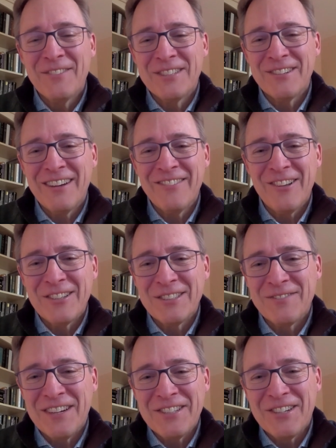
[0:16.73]
So I've lost a
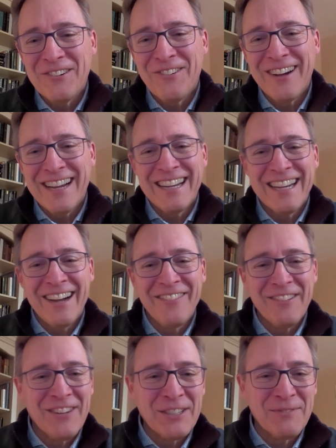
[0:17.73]
bunch of weight and I'm
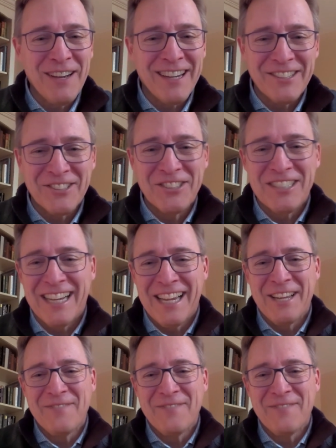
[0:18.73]
in much better shape.